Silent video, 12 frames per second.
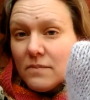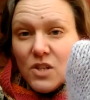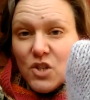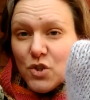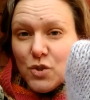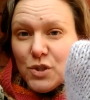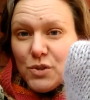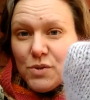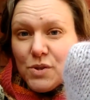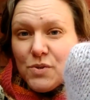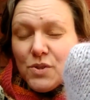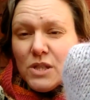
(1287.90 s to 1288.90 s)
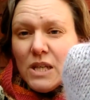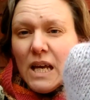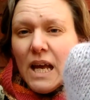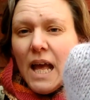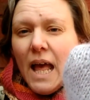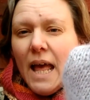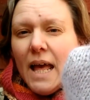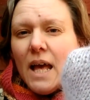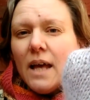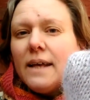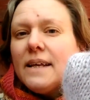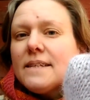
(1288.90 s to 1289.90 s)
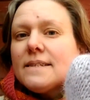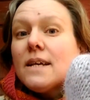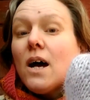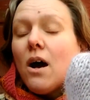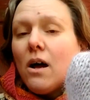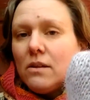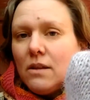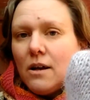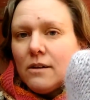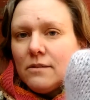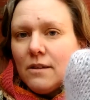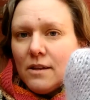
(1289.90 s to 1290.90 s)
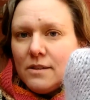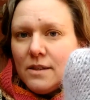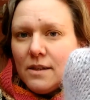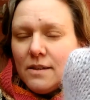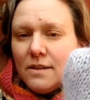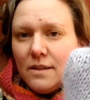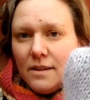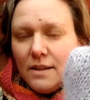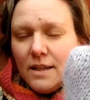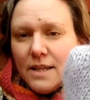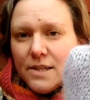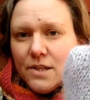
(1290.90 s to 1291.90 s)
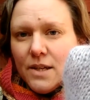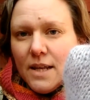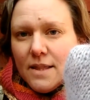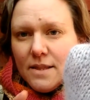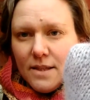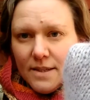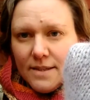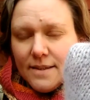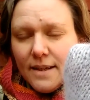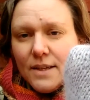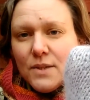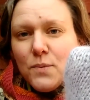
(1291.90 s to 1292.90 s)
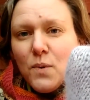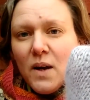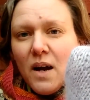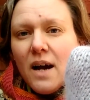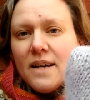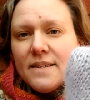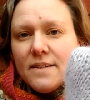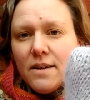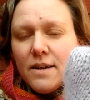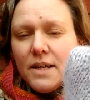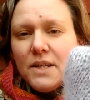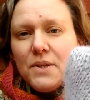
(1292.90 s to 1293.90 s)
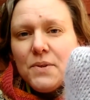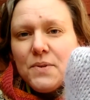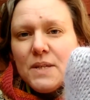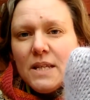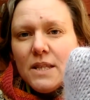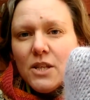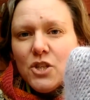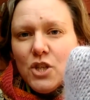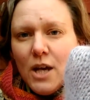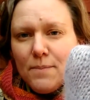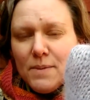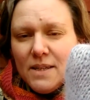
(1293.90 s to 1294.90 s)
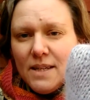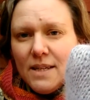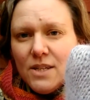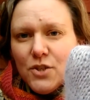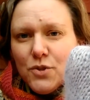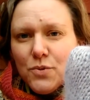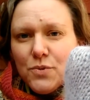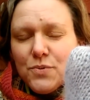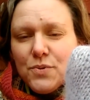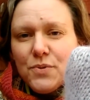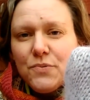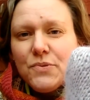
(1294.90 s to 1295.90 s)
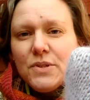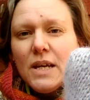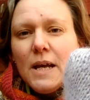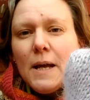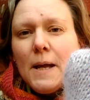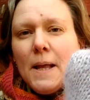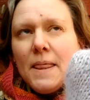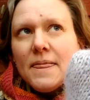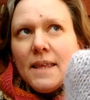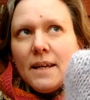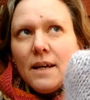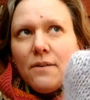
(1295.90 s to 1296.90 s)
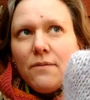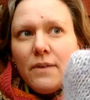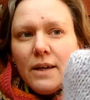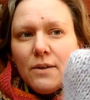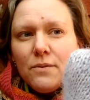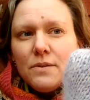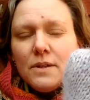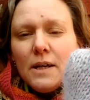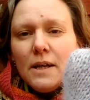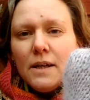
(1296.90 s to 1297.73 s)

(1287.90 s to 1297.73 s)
the short rows, it's a lot neater. And this is where I started using the Japanese short rows that I found